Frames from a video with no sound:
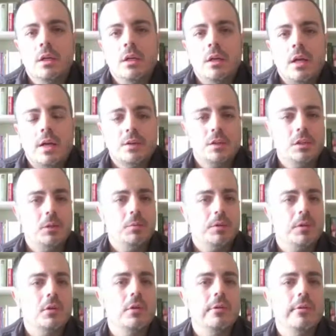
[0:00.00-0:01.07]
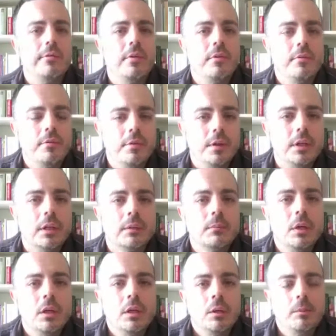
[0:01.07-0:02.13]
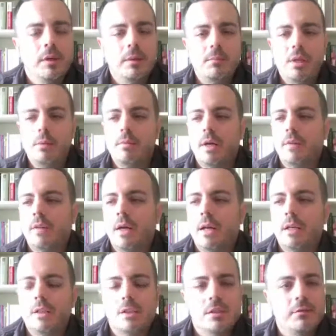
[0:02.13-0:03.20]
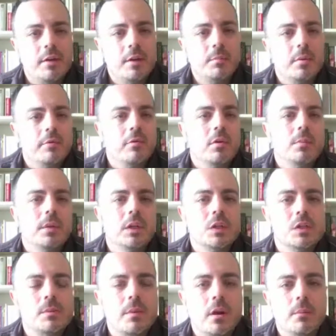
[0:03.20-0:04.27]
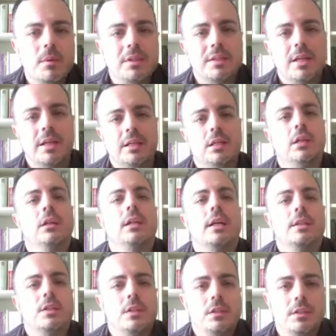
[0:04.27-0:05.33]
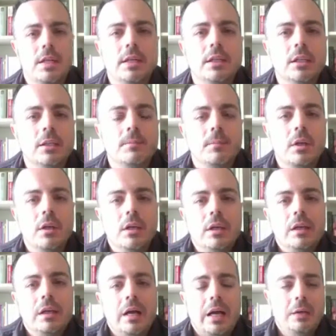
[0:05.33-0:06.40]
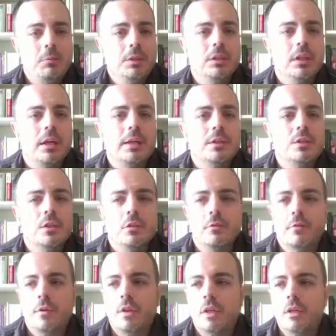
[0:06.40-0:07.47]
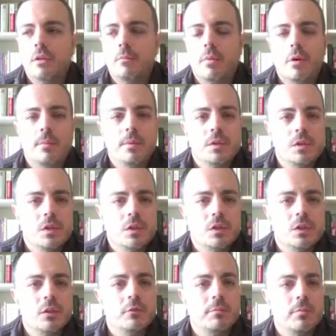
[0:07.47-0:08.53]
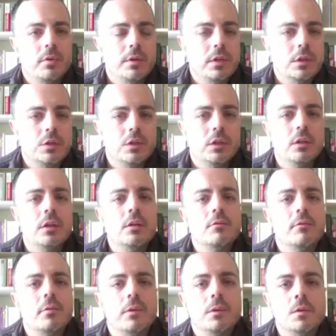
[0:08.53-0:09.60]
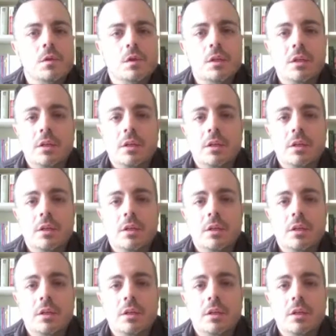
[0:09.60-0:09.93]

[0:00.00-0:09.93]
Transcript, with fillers: has to do with curve fitting. What I mean by that is if I perform an experiment and collect data, I would like to, for the purposes of prediction and inference,